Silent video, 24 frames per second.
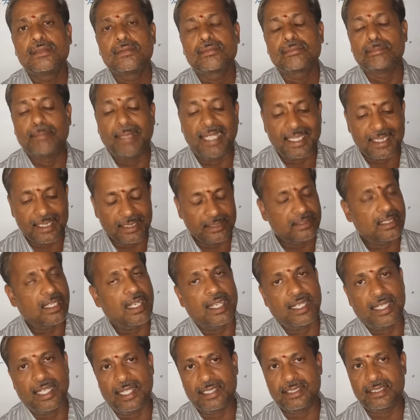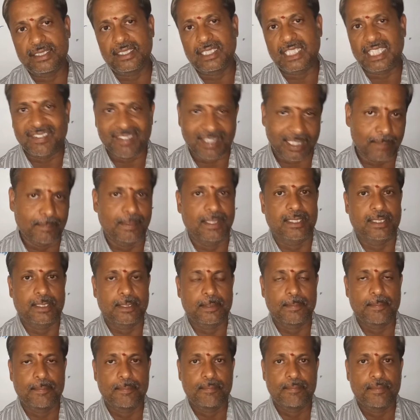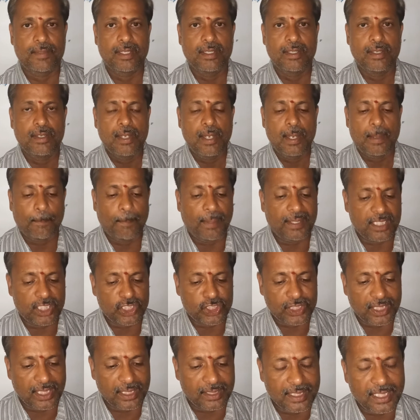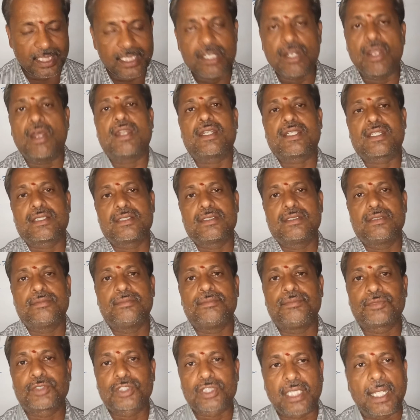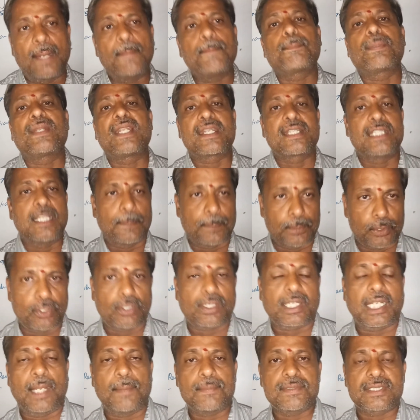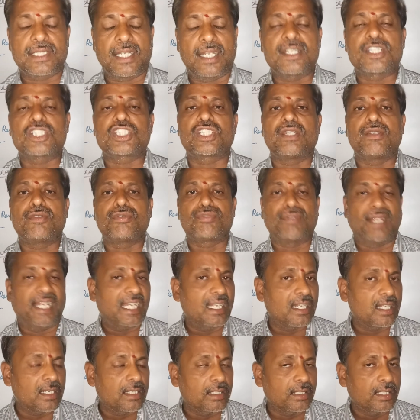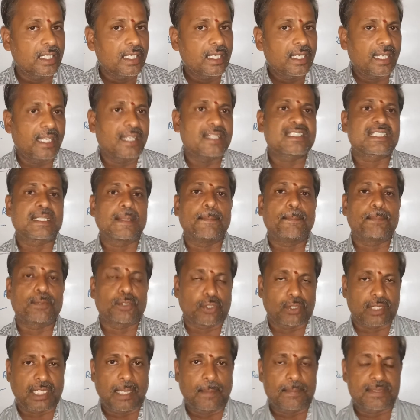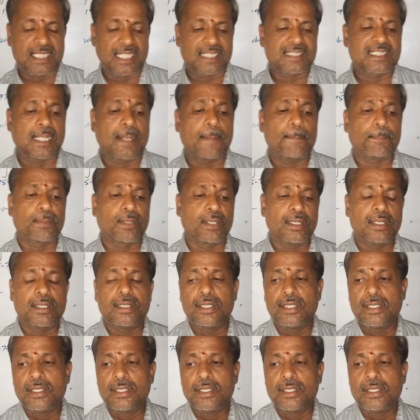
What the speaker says: by Indira Gandhi government. But she did not complete the programs, and she failed in some programs. Example,